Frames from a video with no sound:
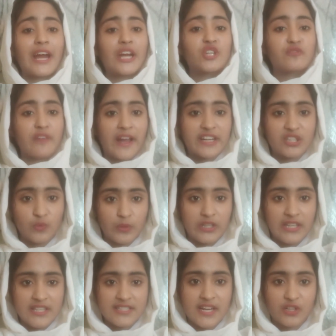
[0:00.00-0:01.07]
kind of
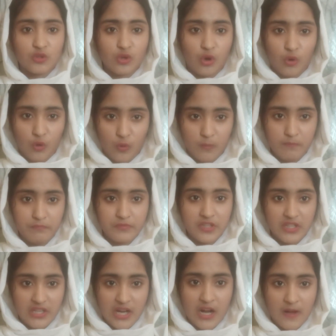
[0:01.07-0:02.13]
activities at your
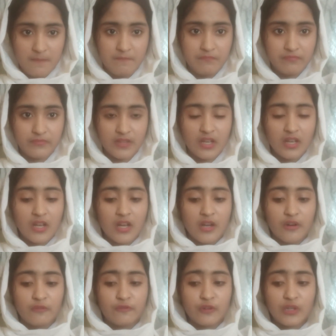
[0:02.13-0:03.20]
home. Yeah,
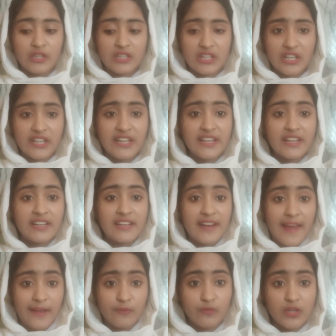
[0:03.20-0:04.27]
for learning a
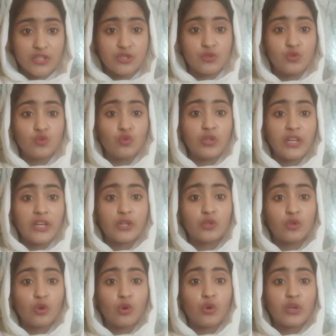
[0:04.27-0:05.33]
language you
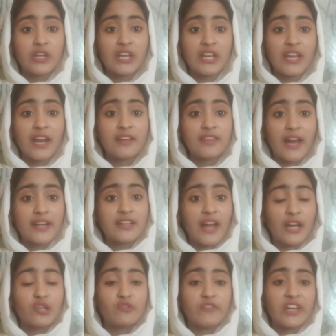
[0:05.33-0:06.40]
need to create that
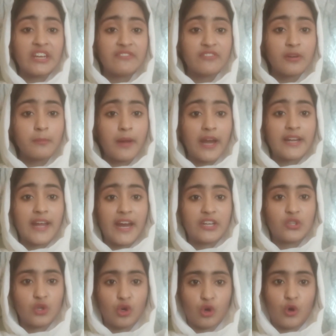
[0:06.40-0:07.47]
kind of environment
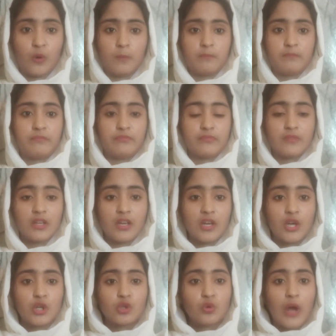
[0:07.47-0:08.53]
at your home.
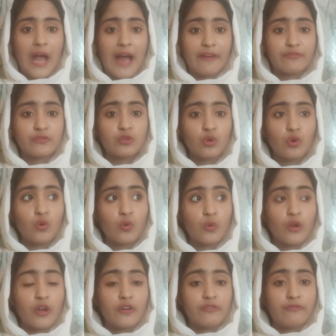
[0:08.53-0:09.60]
You have
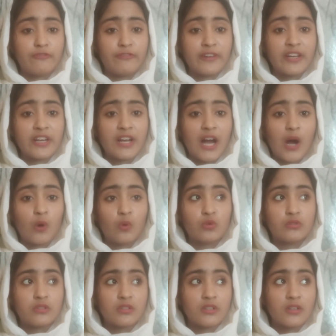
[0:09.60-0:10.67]
to figure
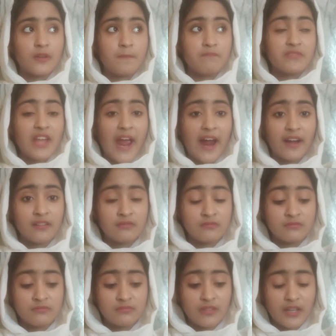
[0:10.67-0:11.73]
out at
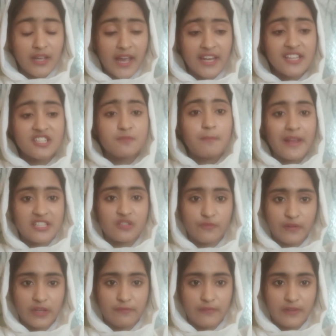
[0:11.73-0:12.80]
any
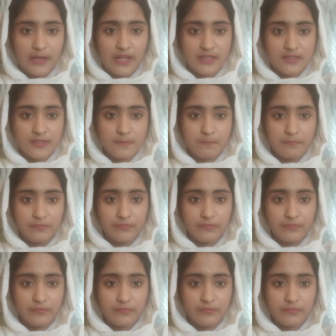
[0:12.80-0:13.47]
specific place.